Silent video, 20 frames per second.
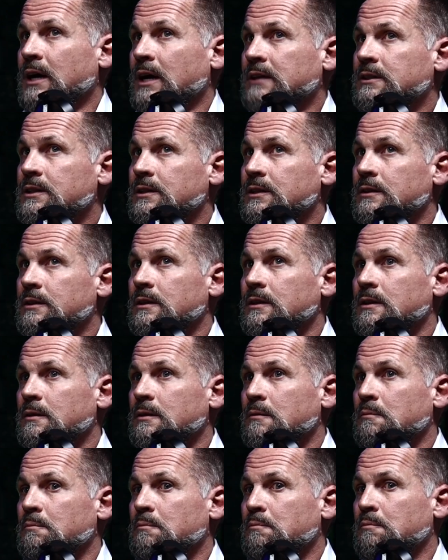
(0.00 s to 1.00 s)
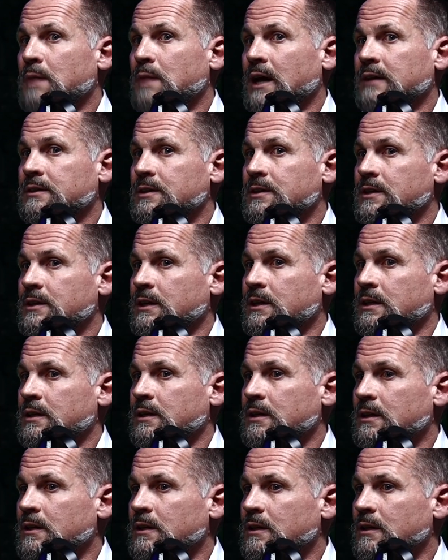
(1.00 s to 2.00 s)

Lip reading: estate is unique and personal.